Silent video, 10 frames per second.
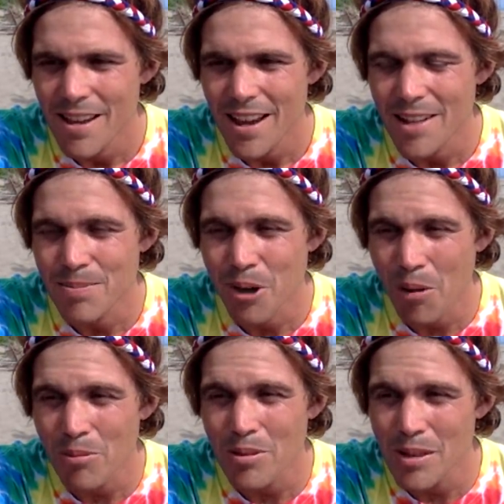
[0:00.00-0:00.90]
it's
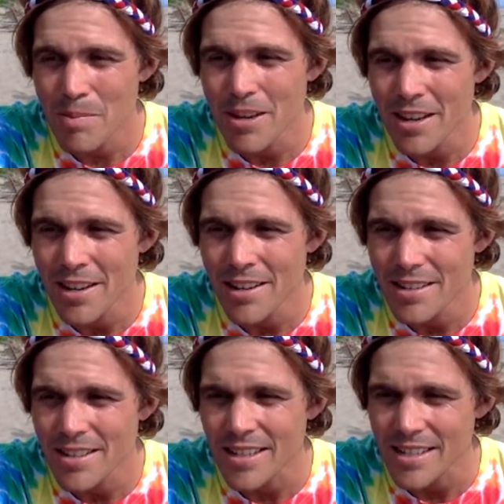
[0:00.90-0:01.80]
probably been
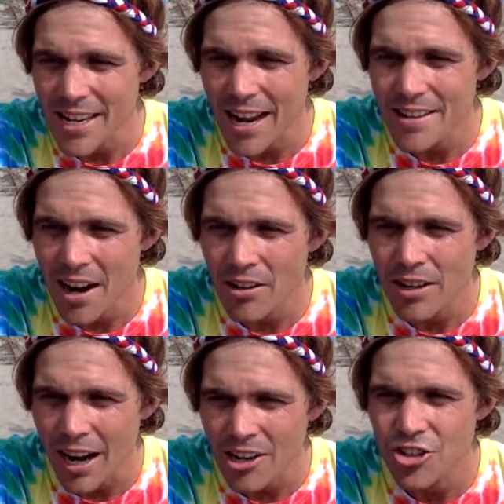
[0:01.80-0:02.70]
since I sat down
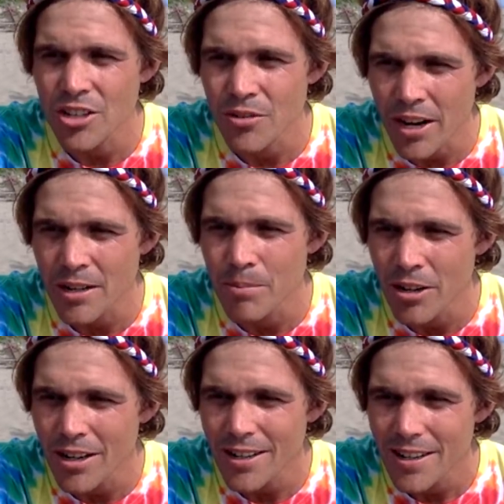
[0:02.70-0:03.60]
and actually read a
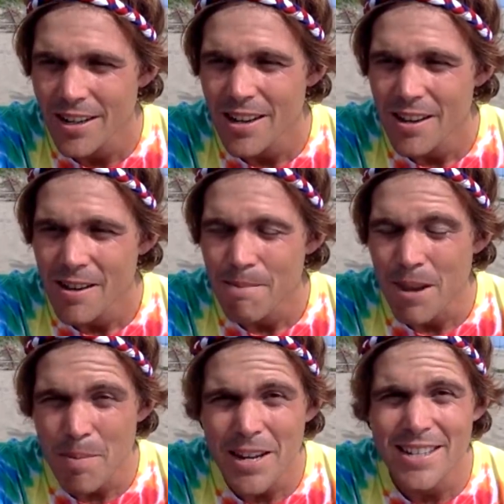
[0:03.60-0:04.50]
book,
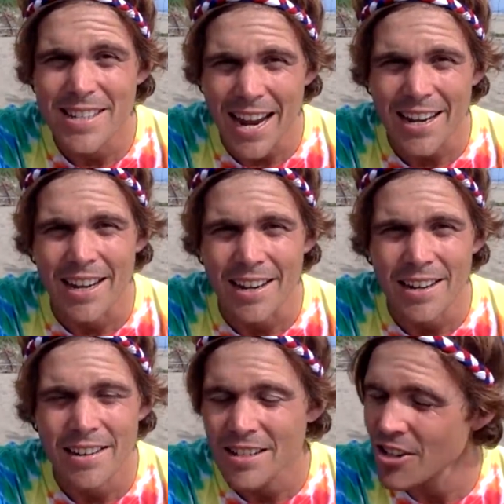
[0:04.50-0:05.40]
maybe a decade.
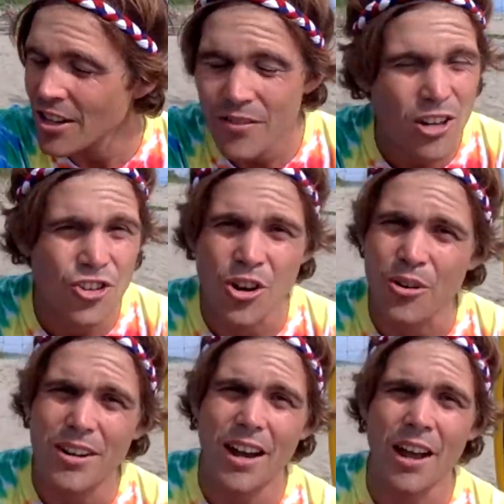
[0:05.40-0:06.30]
That's not even a joke.
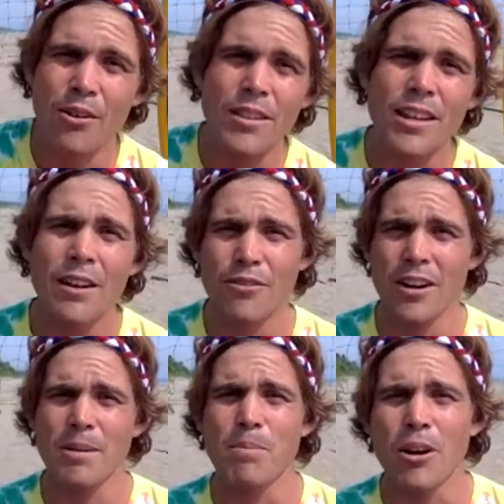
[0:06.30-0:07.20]
I don't think I've
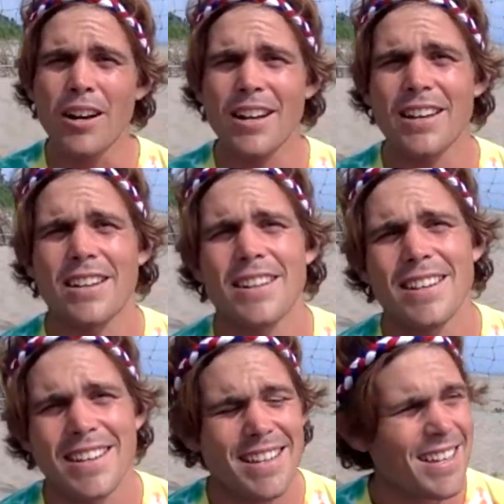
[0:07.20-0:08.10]
read a book
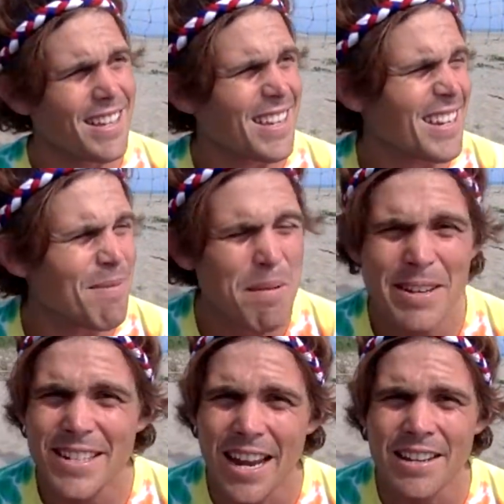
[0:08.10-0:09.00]
in maybe
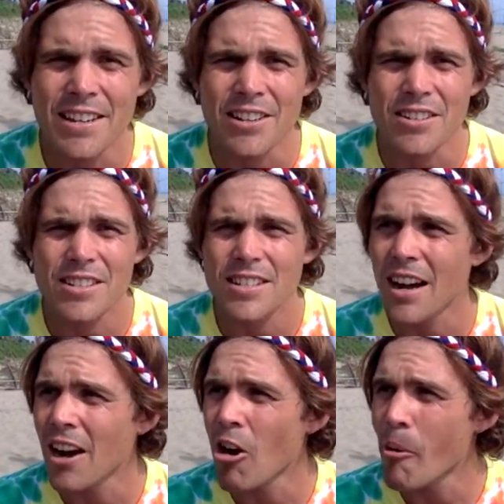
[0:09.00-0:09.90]
10 years.
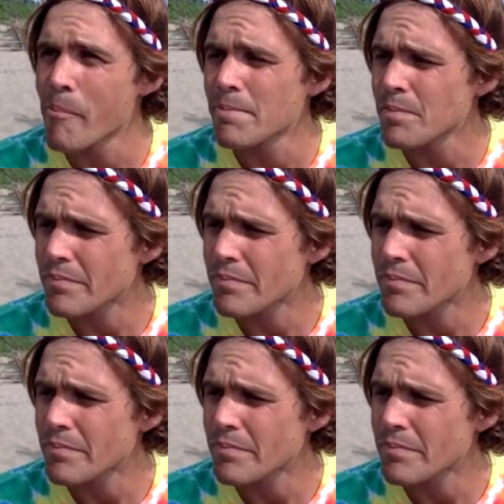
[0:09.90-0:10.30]
Now,